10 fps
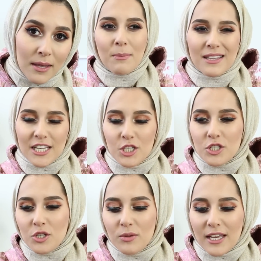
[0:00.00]
but they
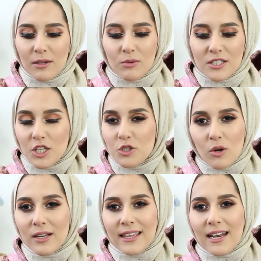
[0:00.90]
just knew that it was
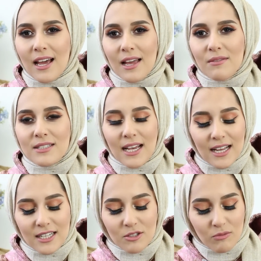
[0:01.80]
controlling their lives
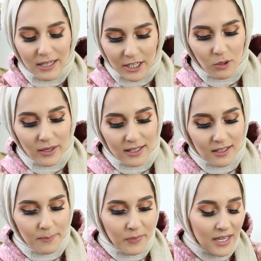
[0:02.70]
and it's really annoying
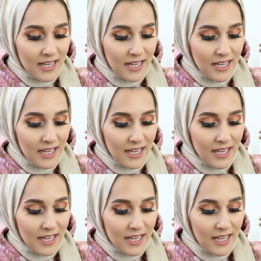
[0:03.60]
them.